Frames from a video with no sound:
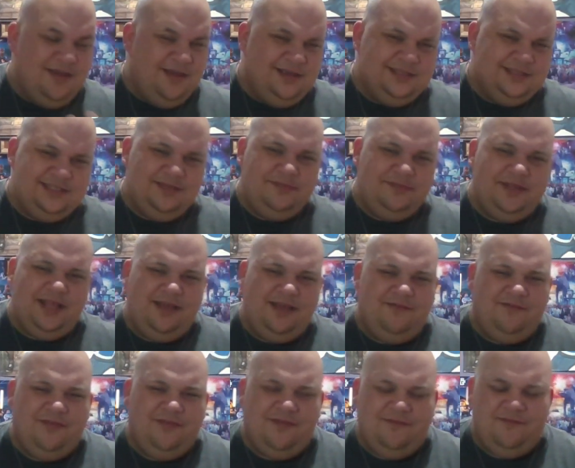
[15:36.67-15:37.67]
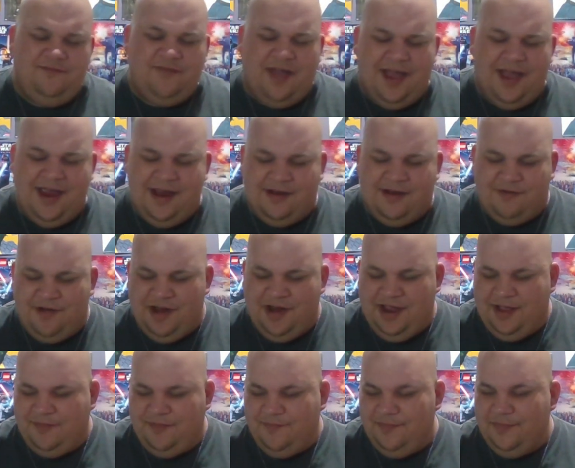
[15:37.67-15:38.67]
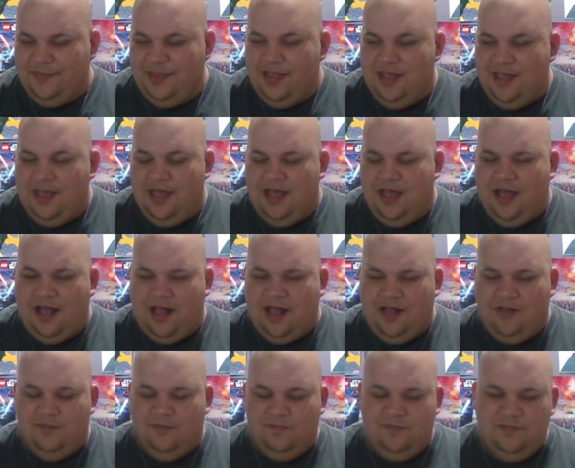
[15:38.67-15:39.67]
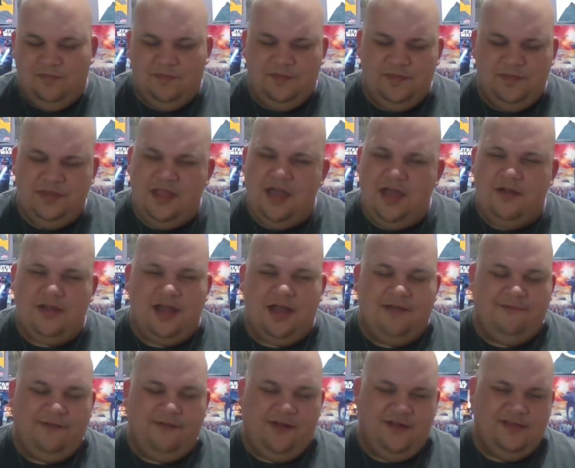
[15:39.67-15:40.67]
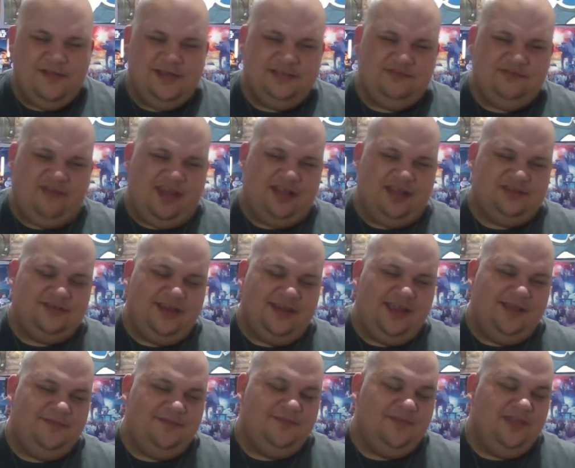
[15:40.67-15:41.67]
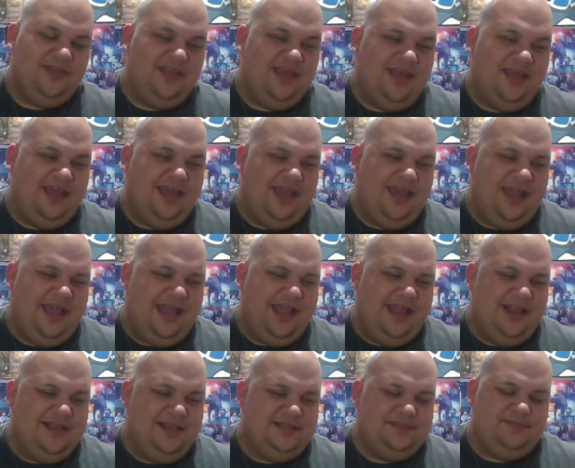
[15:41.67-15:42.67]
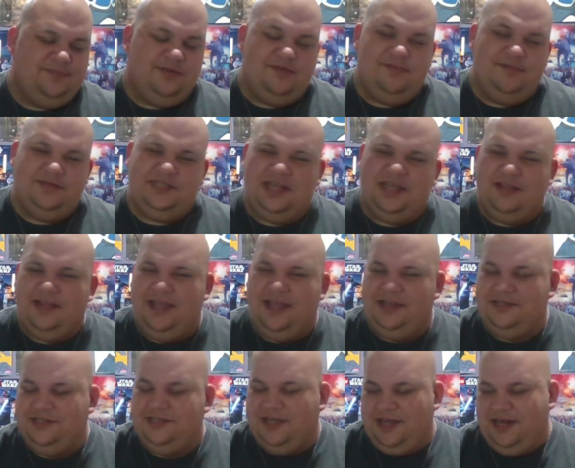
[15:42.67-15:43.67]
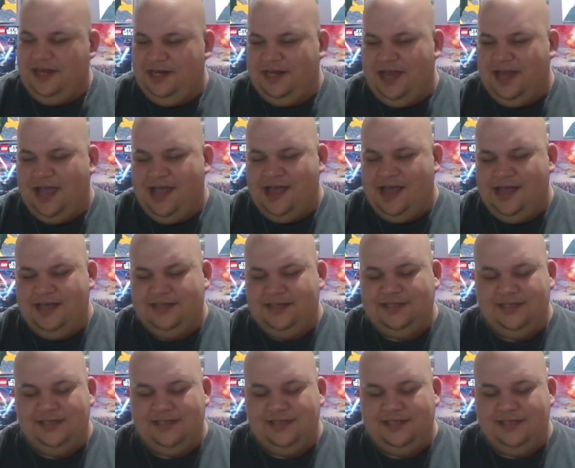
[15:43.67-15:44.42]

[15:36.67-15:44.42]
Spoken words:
Simulate fire, right? No covering on these fans, right? And this is pretty much how like Chucky dies.